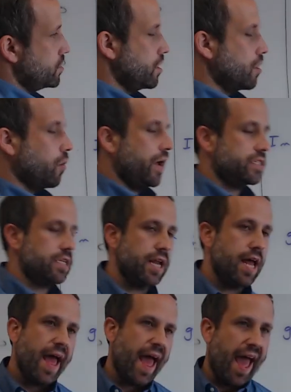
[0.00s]
equation,
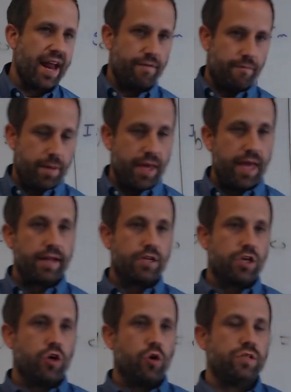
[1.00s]
and if P and
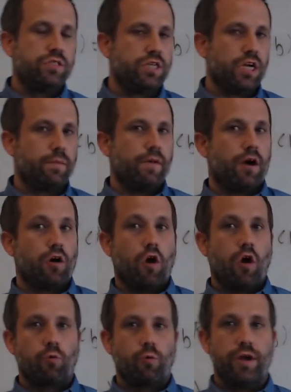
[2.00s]
Q and sigma are
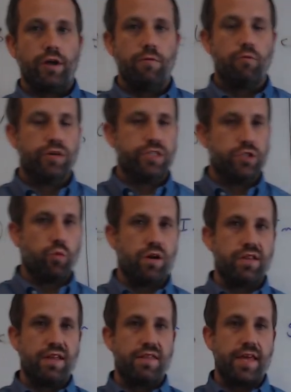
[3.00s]
all real, which is one
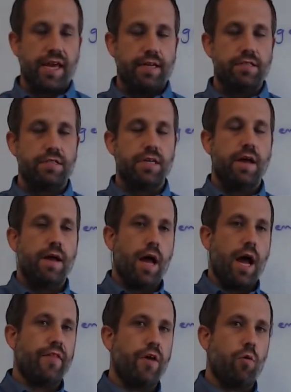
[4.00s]
of the things
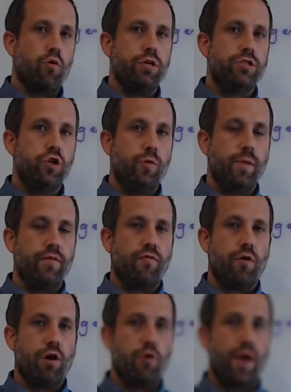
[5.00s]
that we're assuming
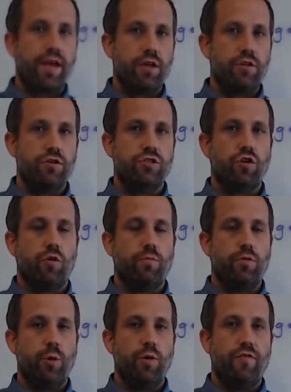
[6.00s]
for a regular
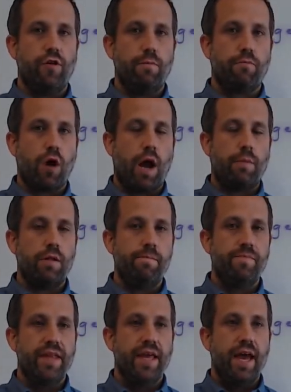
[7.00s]
Sturm-Liouville problem,